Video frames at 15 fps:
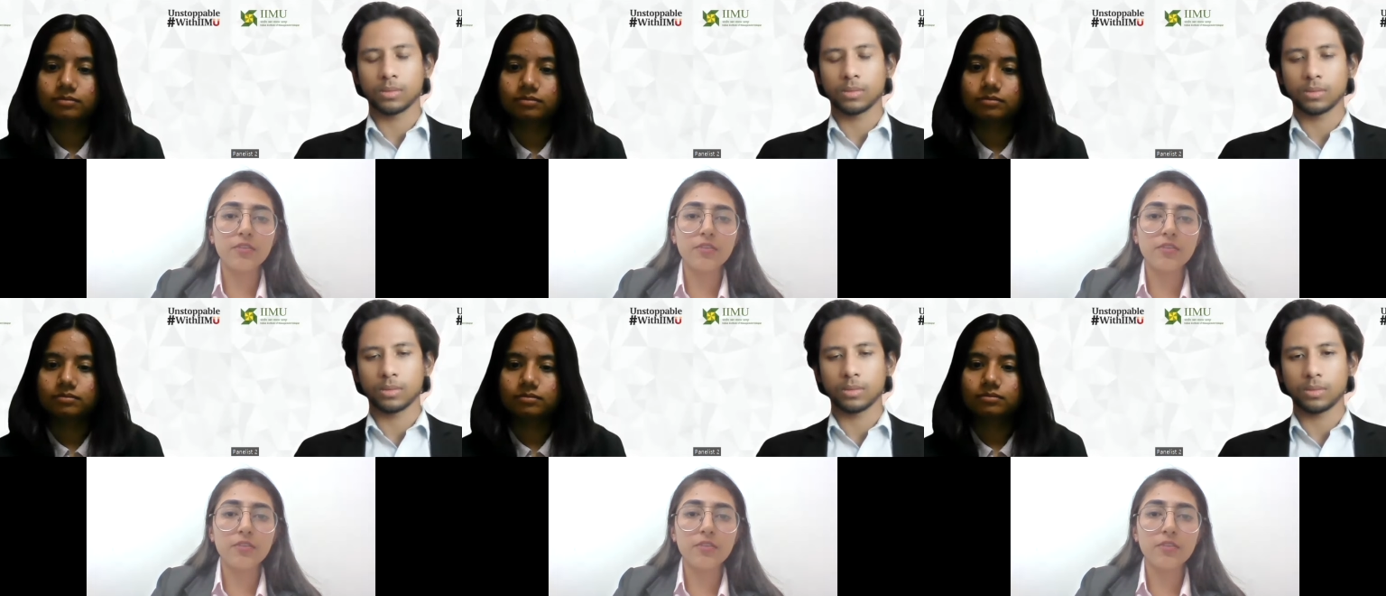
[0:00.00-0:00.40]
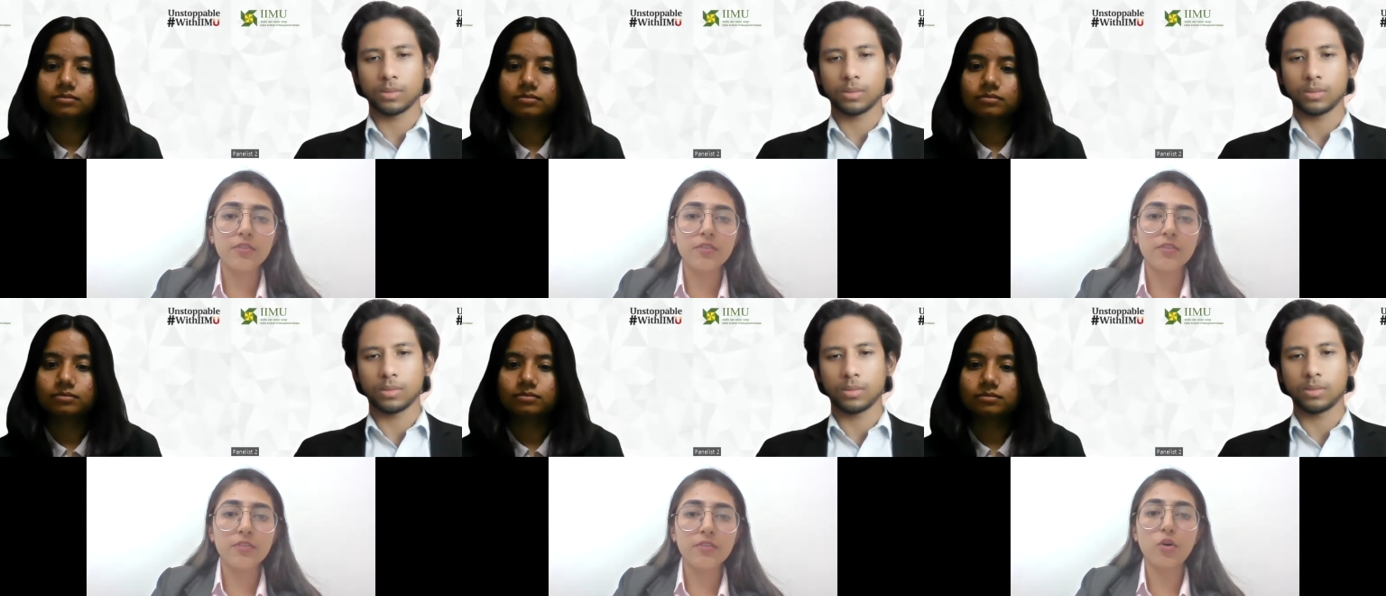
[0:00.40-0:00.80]
Speaker 1: is the
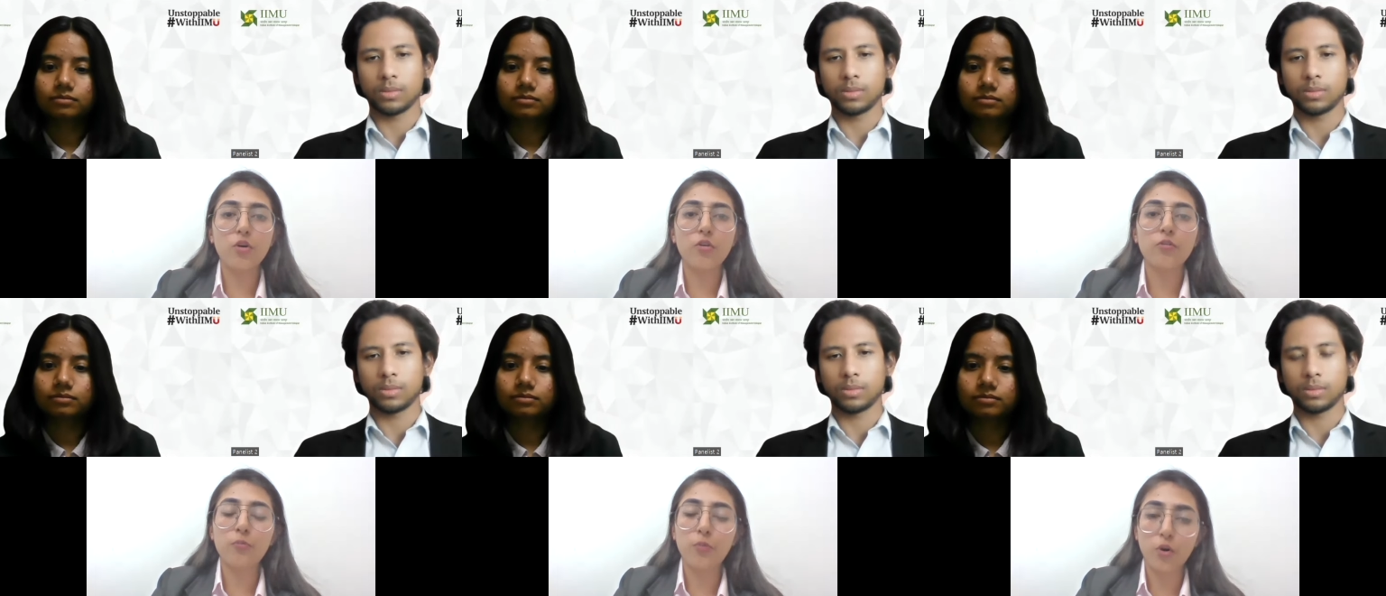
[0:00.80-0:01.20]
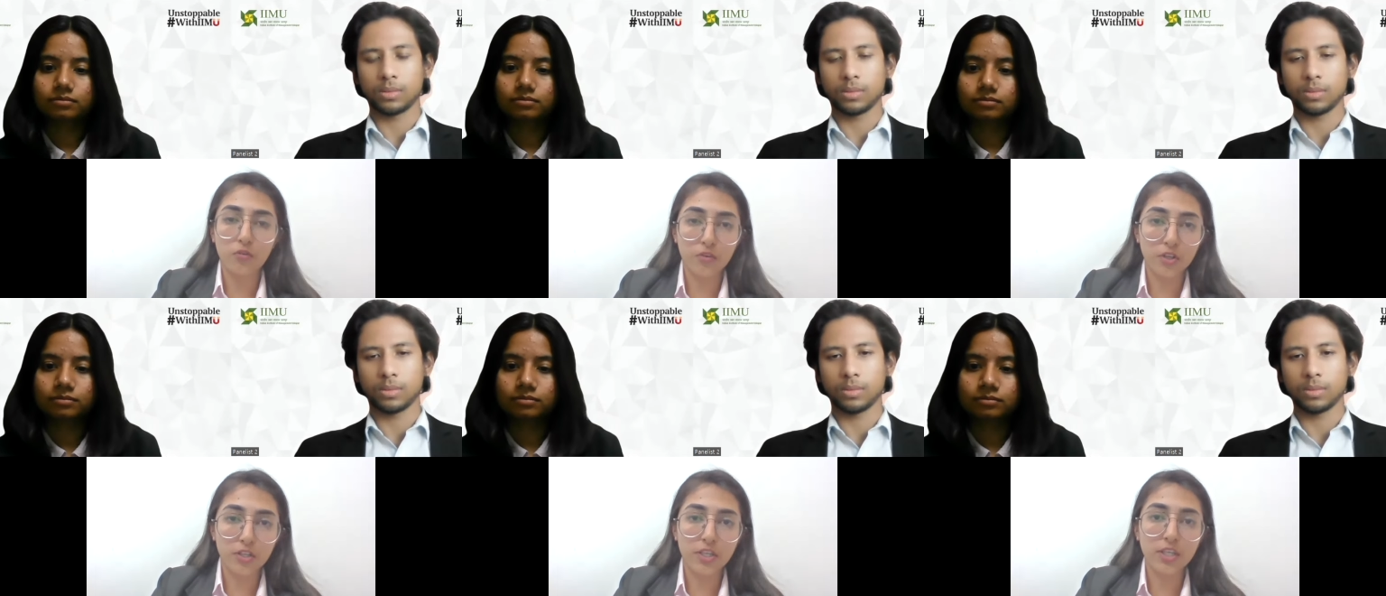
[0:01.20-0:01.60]
issue of
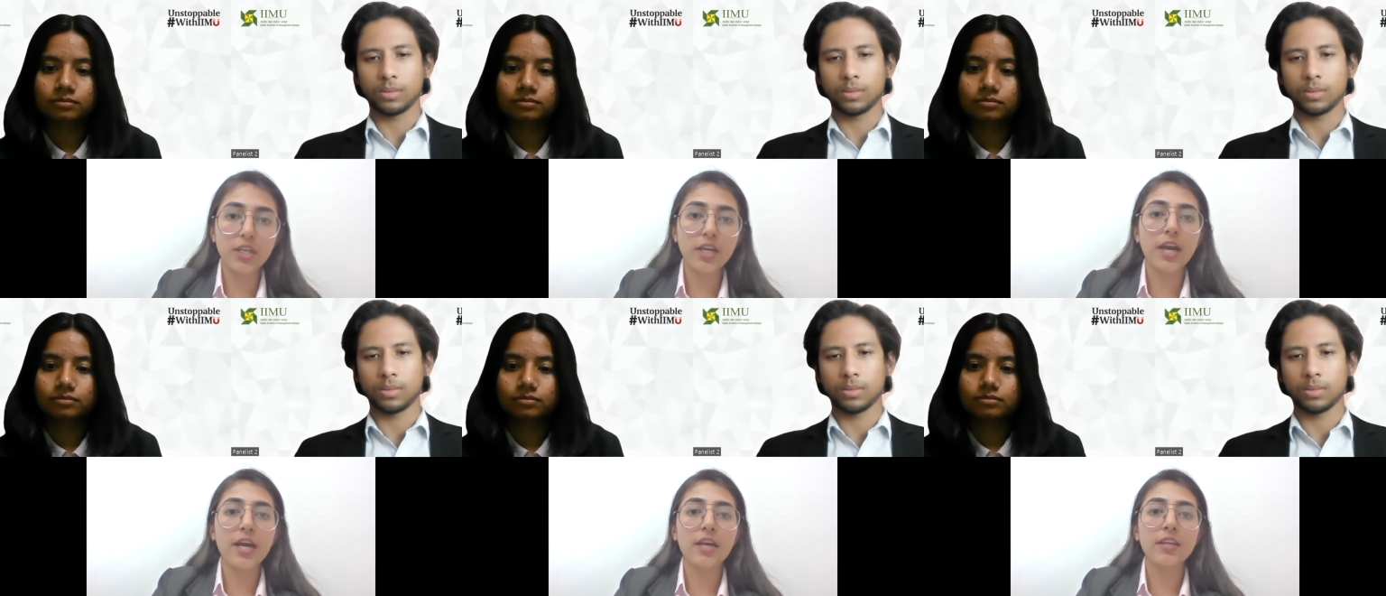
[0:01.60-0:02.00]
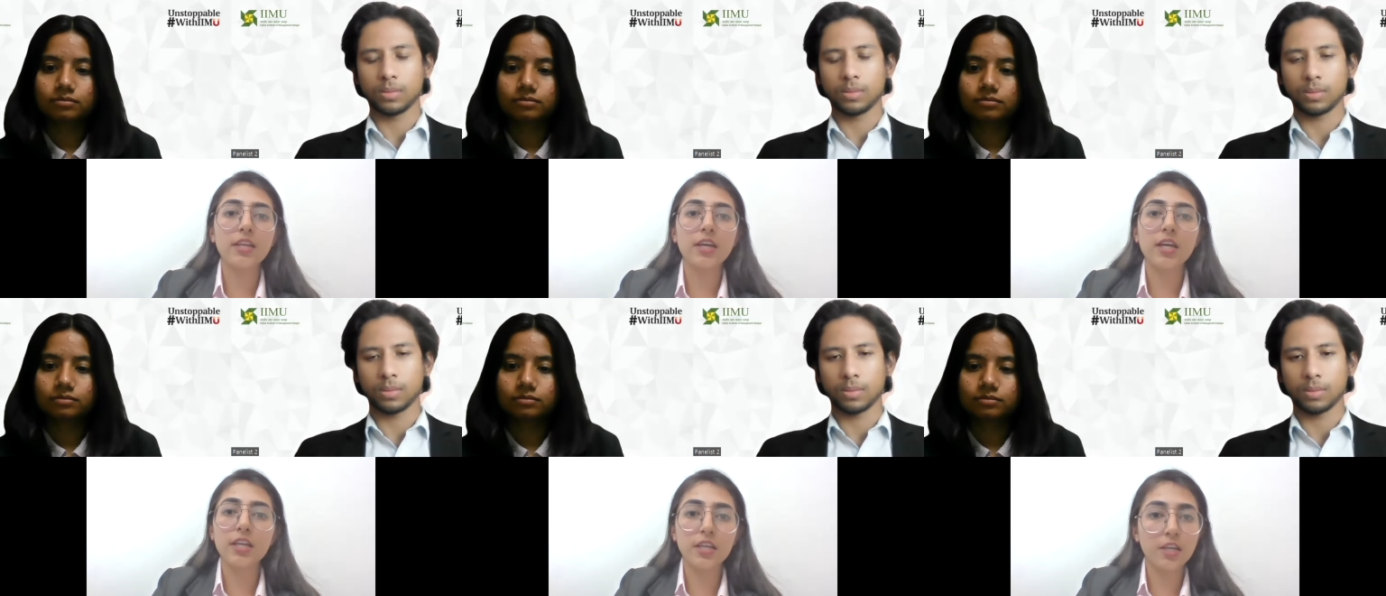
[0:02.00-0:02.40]
poverty
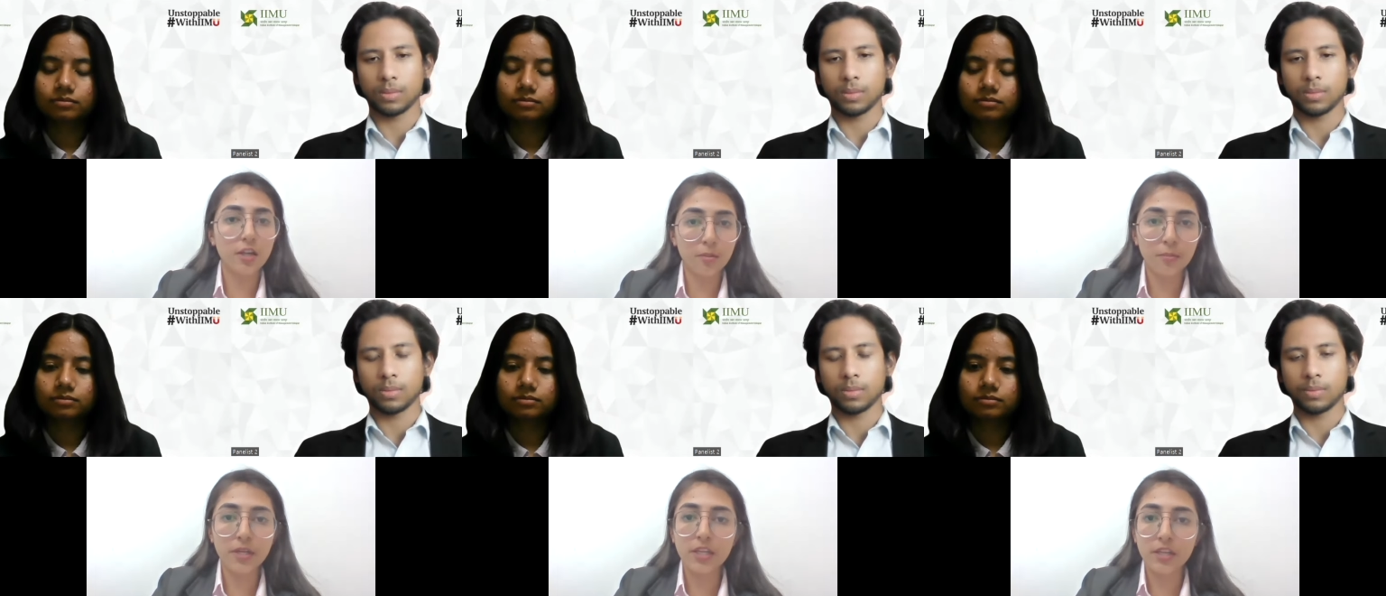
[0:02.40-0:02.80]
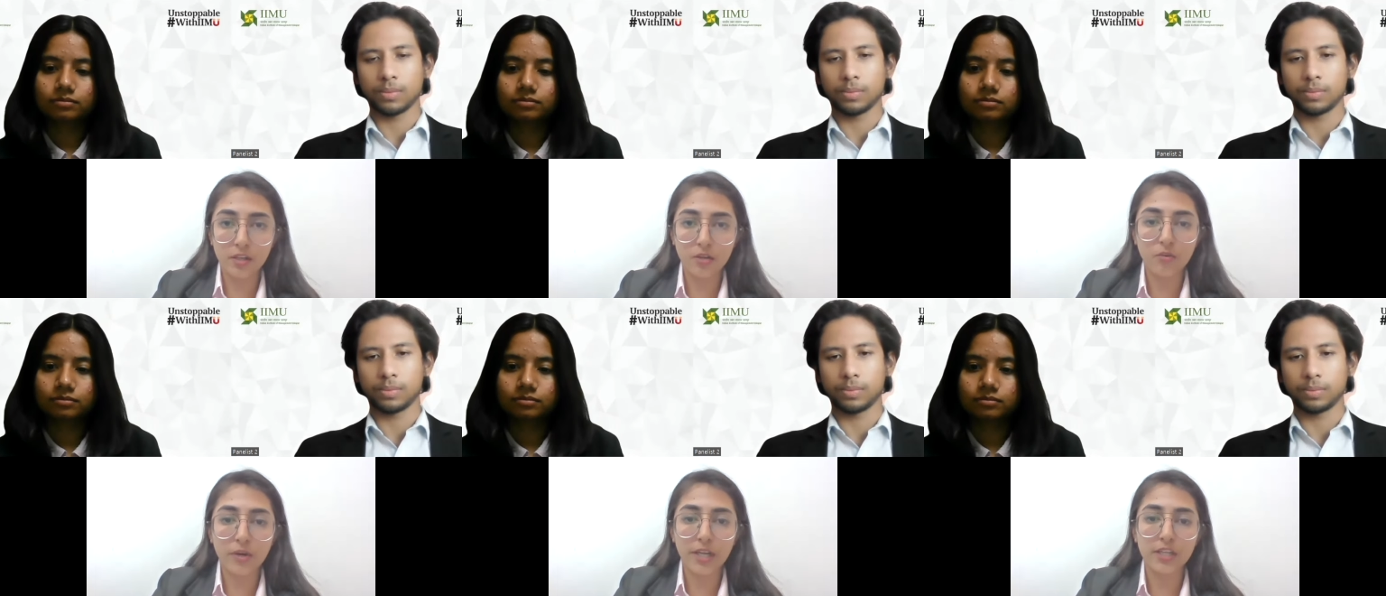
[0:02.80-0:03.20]
and income
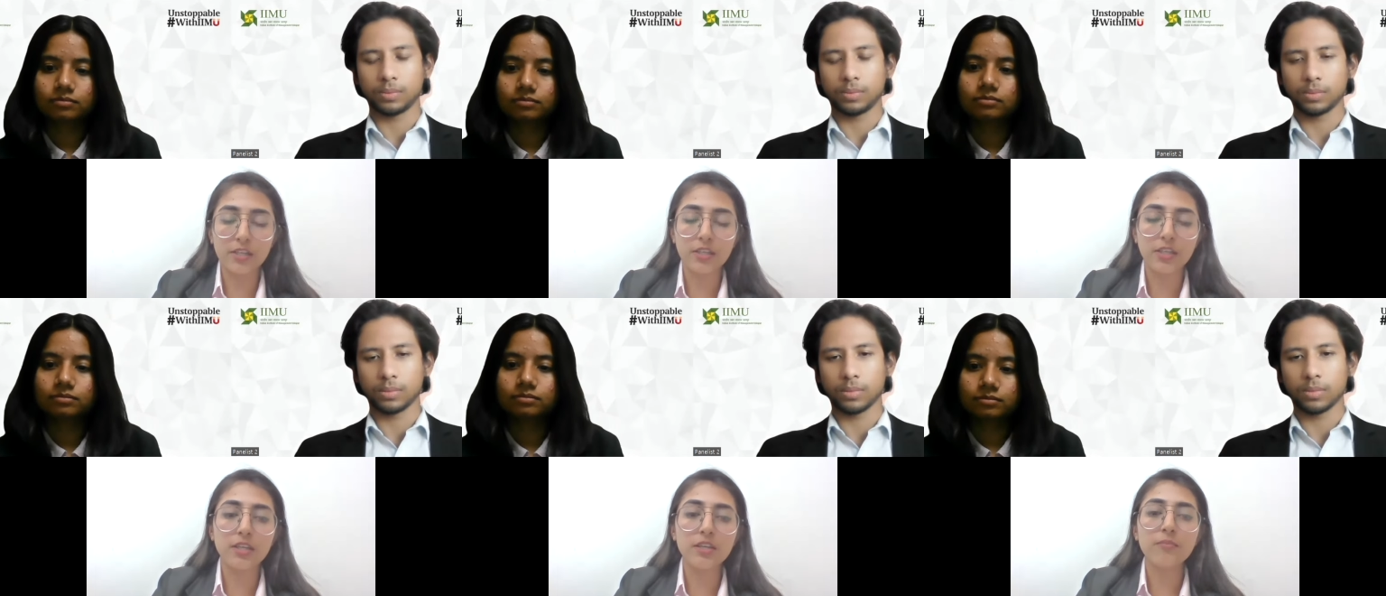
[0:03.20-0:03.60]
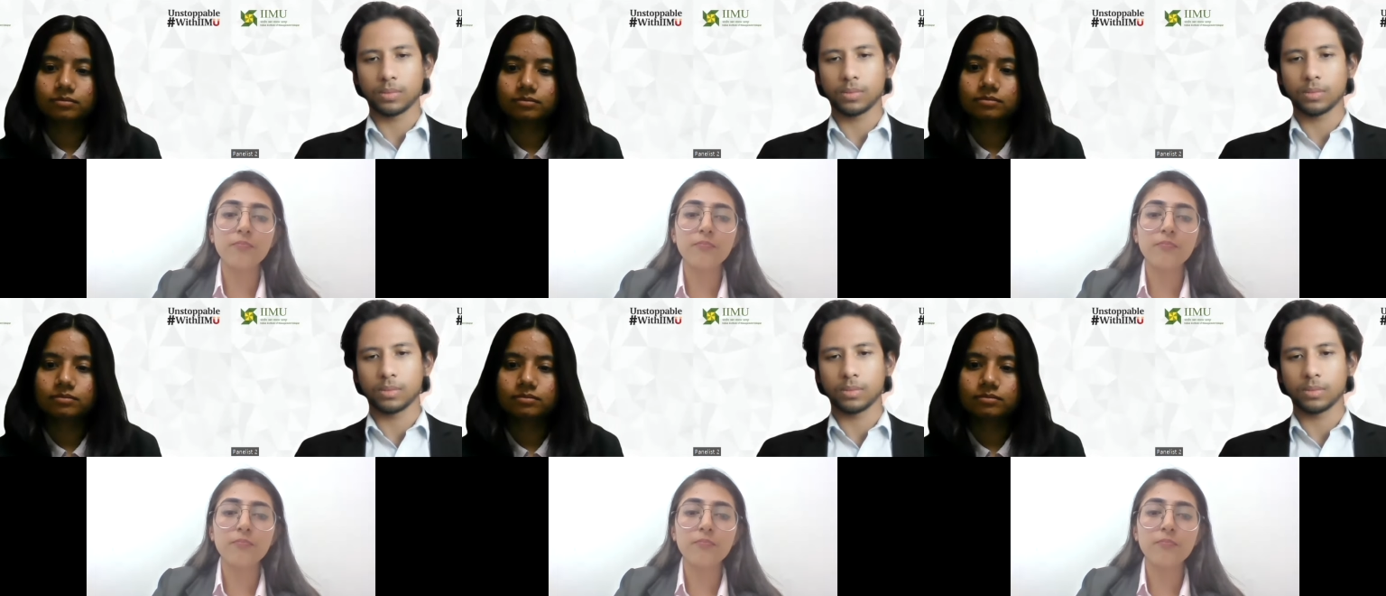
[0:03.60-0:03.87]
inequality.